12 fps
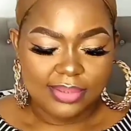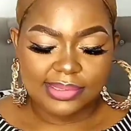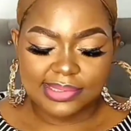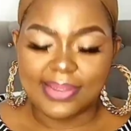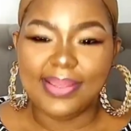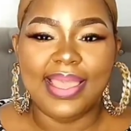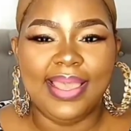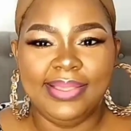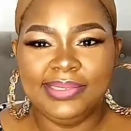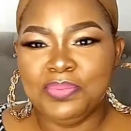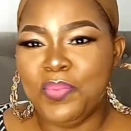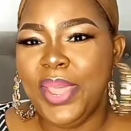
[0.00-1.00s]
So
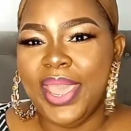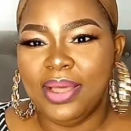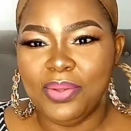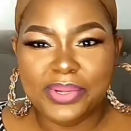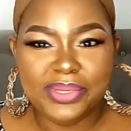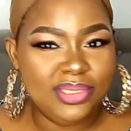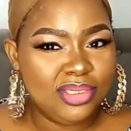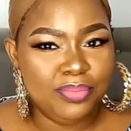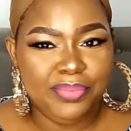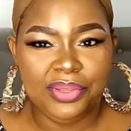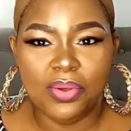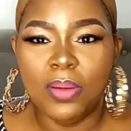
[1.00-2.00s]
guys, we are going to
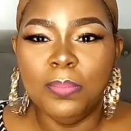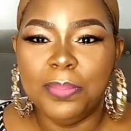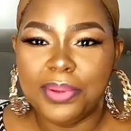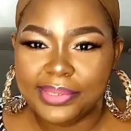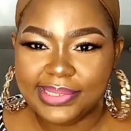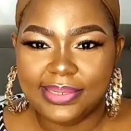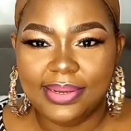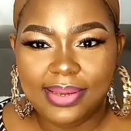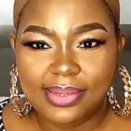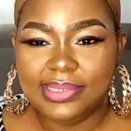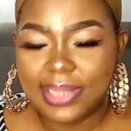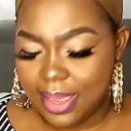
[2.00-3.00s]
be unboxing
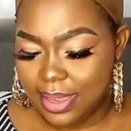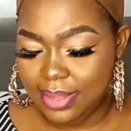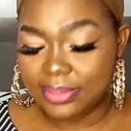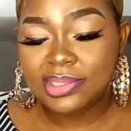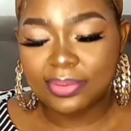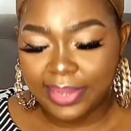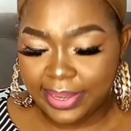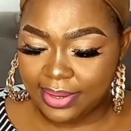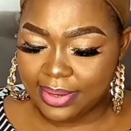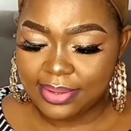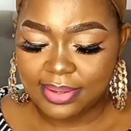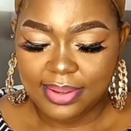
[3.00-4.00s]
this hair together.